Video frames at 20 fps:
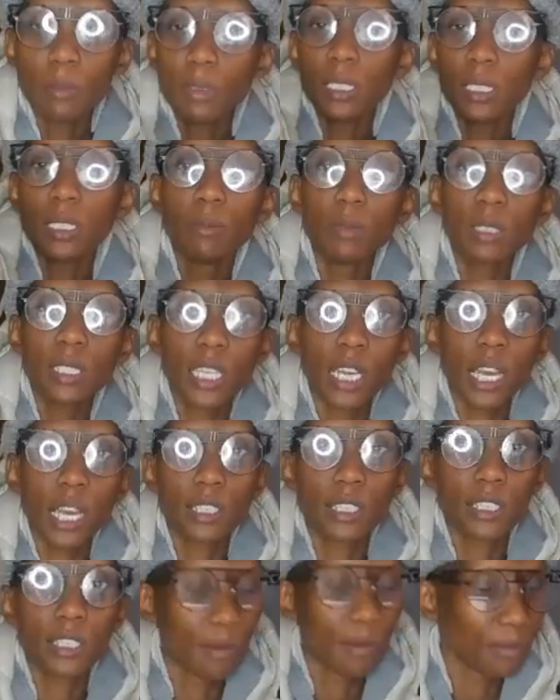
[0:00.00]
Let me
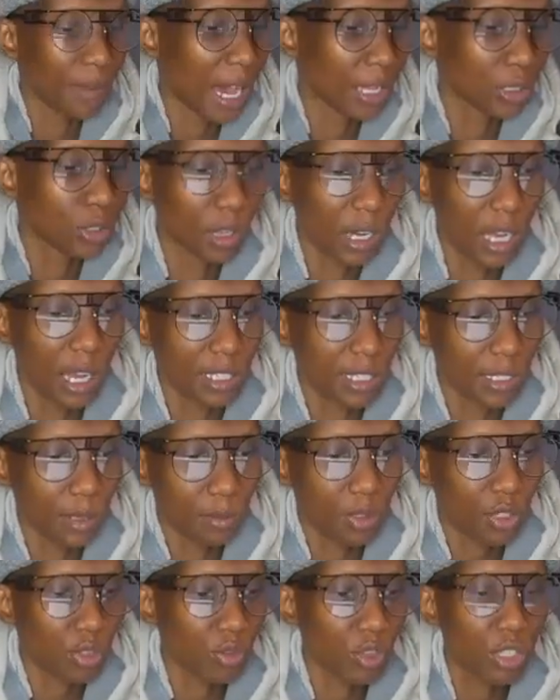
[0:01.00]
take out some. I took out
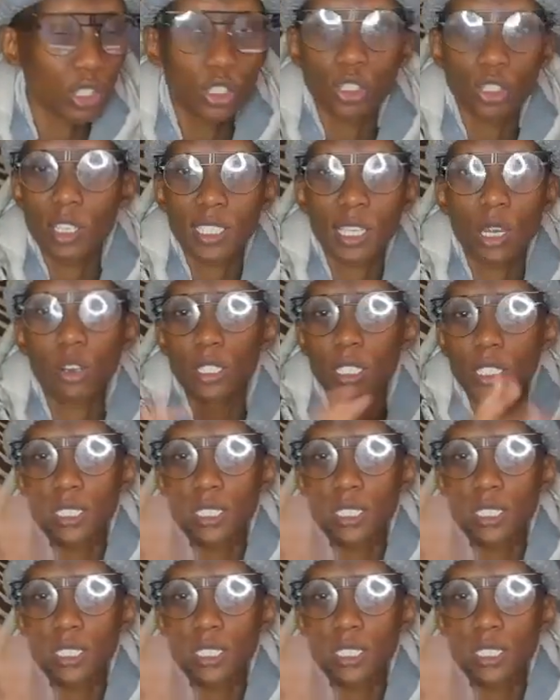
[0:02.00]
some screenshots.